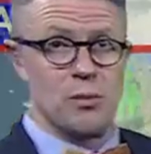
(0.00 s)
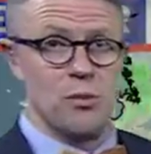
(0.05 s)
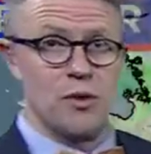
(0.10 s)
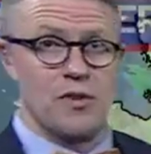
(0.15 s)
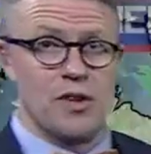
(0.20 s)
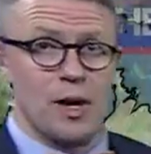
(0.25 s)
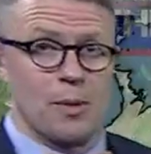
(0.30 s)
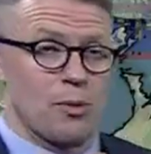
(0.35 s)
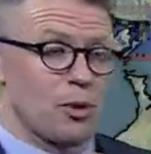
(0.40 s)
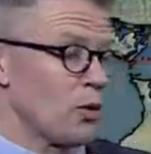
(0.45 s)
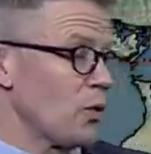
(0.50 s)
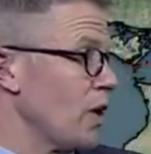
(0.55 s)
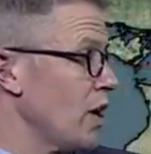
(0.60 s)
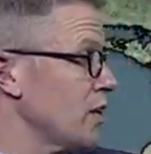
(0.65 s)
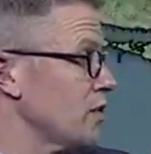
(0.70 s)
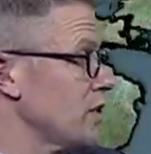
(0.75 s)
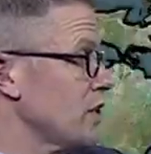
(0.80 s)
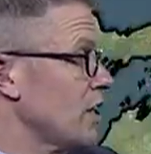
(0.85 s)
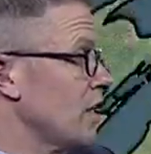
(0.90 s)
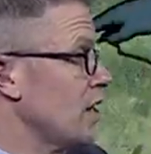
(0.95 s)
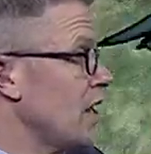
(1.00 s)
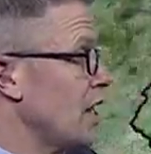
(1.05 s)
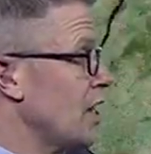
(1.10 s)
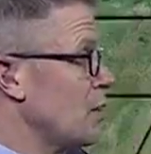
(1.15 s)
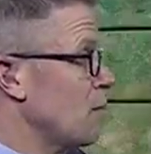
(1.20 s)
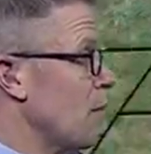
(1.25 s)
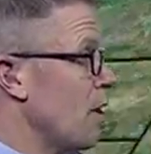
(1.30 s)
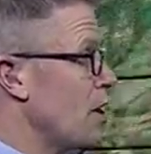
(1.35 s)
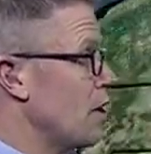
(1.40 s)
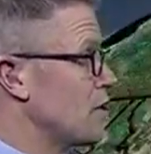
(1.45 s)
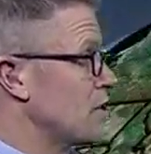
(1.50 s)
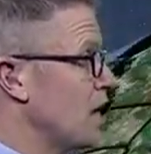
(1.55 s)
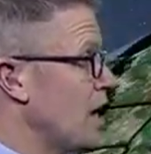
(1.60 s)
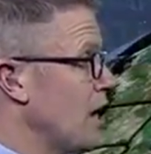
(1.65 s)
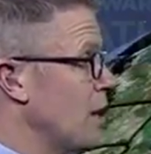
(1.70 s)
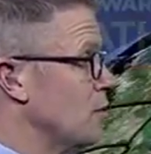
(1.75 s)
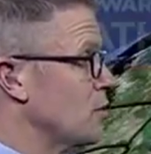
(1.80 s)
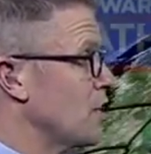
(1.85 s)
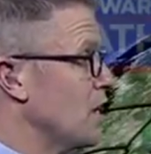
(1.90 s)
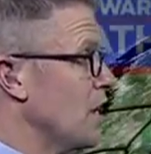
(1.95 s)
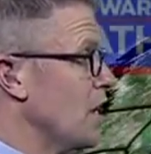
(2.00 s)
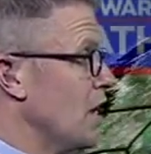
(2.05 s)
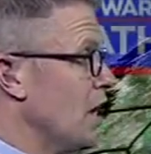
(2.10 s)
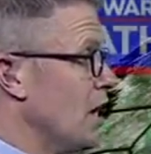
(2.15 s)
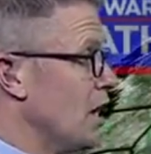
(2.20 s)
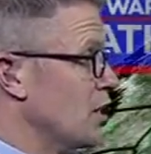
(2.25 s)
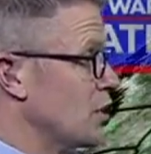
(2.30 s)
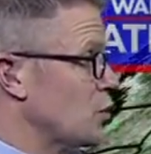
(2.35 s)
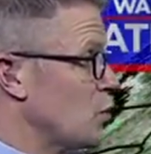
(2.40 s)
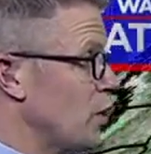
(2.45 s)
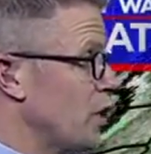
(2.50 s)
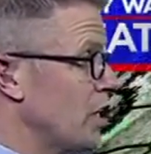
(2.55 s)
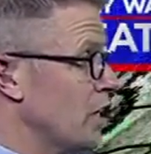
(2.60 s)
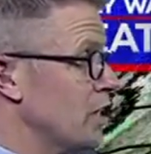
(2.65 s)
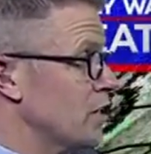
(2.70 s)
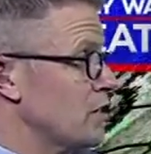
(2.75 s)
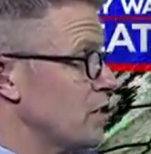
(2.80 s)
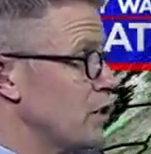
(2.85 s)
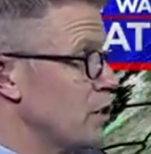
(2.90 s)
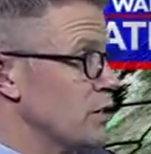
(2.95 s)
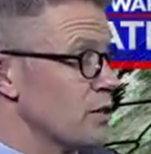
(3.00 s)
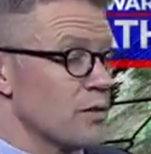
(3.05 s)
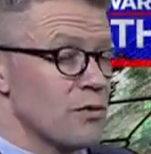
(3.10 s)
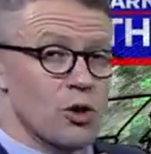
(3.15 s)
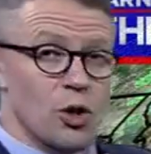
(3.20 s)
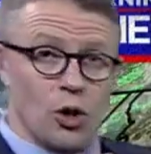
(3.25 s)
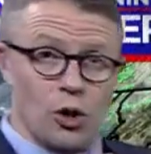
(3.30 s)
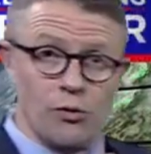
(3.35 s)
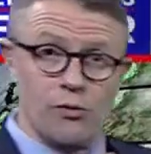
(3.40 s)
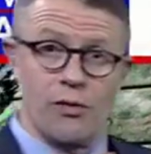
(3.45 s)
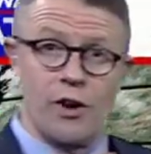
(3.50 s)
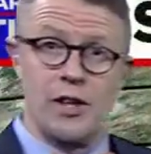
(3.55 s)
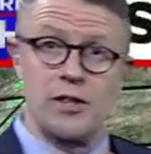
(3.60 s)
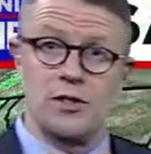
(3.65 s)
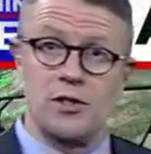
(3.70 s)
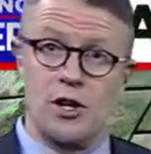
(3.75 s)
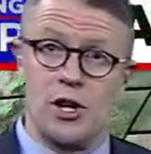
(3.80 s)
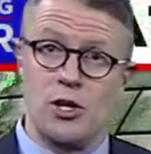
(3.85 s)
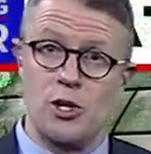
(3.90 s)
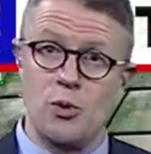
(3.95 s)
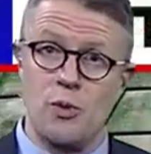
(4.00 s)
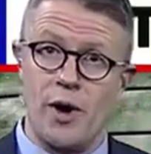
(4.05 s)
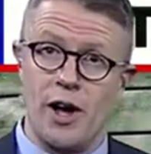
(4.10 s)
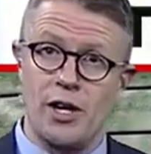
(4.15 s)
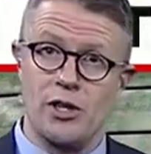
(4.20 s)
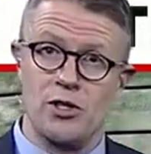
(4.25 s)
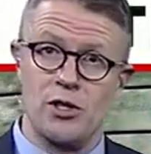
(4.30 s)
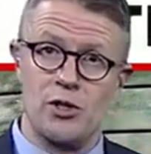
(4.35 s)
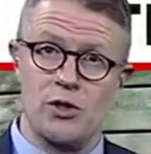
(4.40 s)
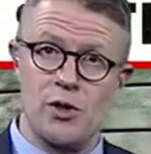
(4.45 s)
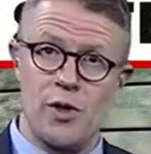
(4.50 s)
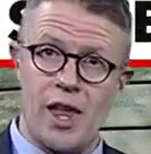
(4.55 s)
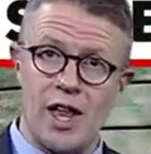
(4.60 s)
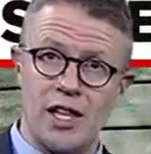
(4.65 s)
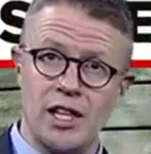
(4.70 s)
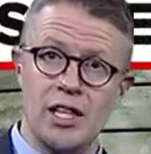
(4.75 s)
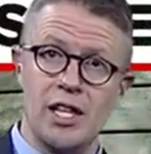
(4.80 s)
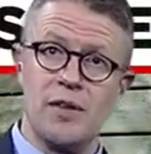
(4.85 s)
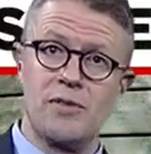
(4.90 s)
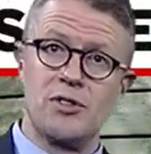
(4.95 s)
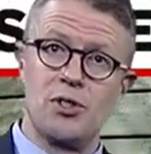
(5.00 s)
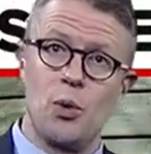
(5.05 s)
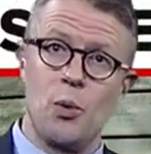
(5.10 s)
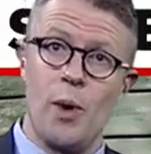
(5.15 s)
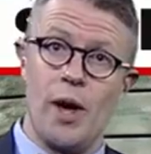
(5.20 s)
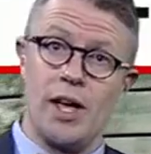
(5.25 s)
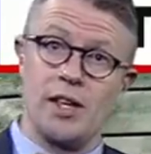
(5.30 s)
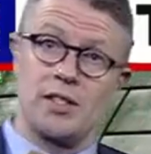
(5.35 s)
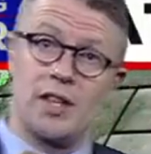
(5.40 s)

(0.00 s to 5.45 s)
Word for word: moving up across the Canadian Maritimes, uh, swinging a series of cold fronts in our direction. So that lifts away as